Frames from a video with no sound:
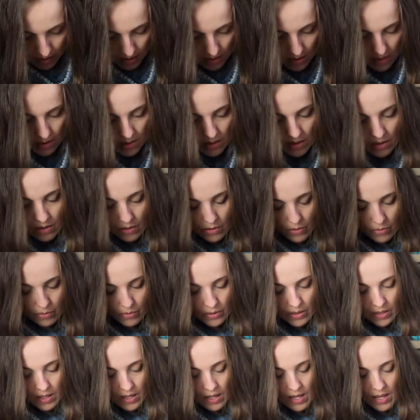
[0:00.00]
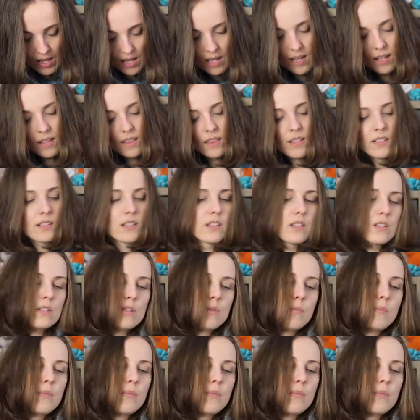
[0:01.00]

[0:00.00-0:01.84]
So yeah, this is